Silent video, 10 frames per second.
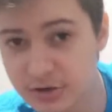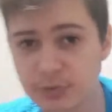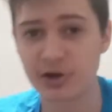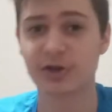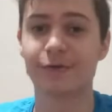you
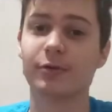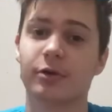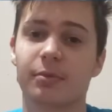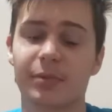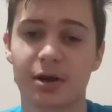what it's
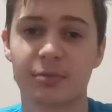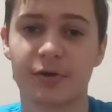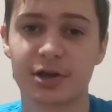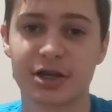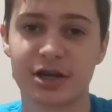for, but I'm
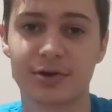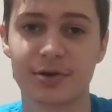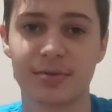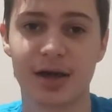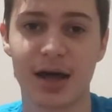going to tell
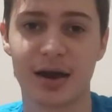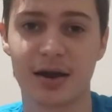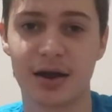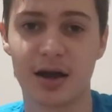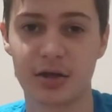you
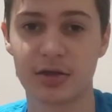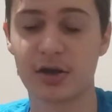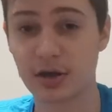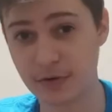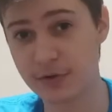that in
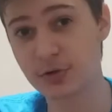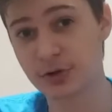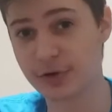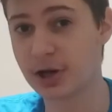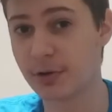a future
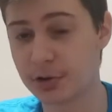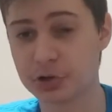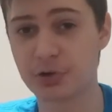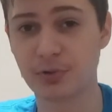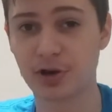video I'll
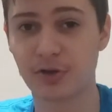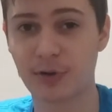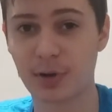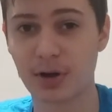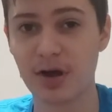show you what it's
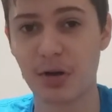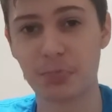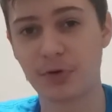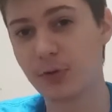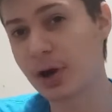for.
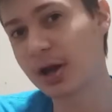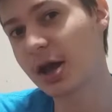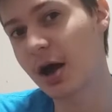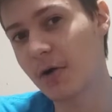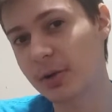But for right
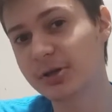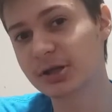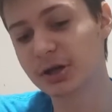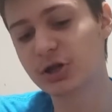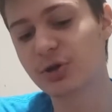now, I'm just
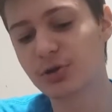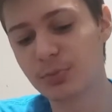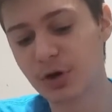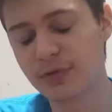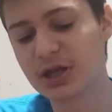going to show you
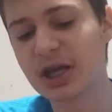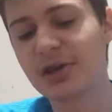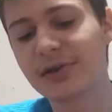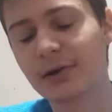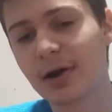more of a
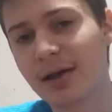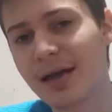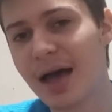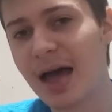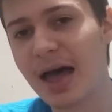teaser
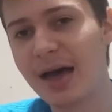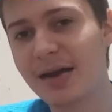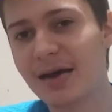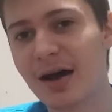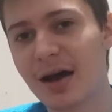
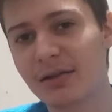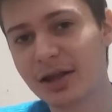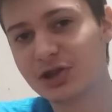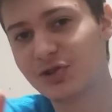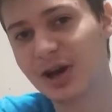and
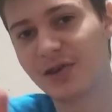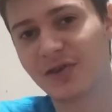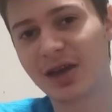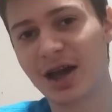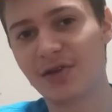let you guys
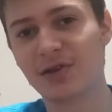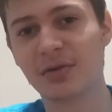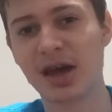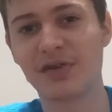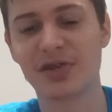
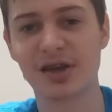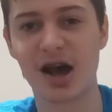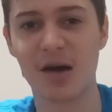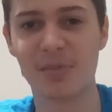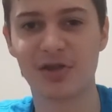guess in the
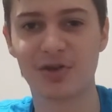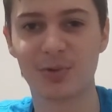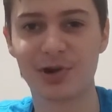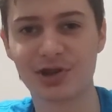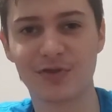comments on
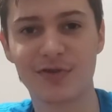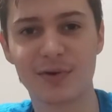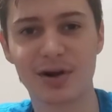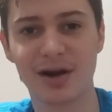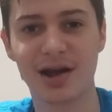what it's
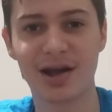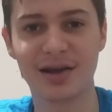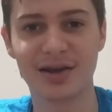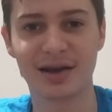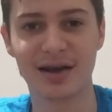for,
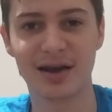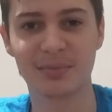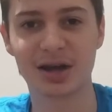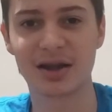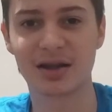and I'm
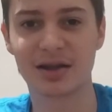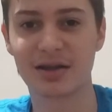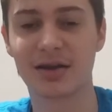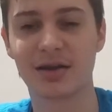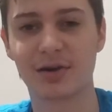kind
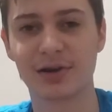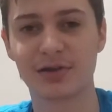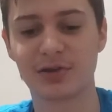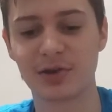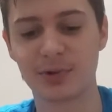of curious
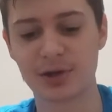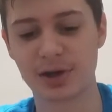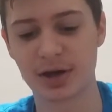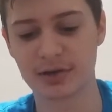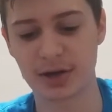to see what you
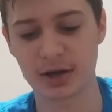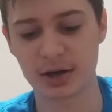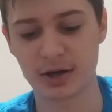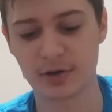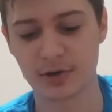guys think it
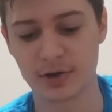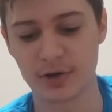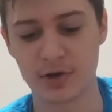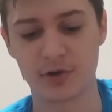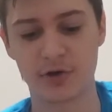is.
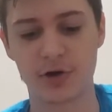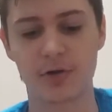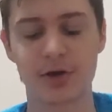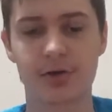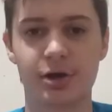So
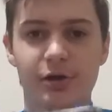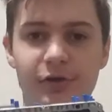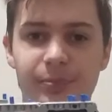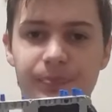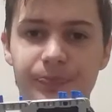here it is.